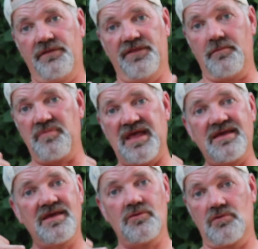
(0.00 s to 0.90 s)
the
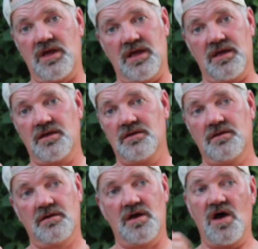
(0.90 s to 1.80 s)
pinky ring
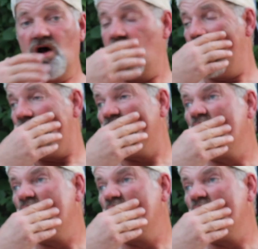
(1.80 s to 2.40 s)
of...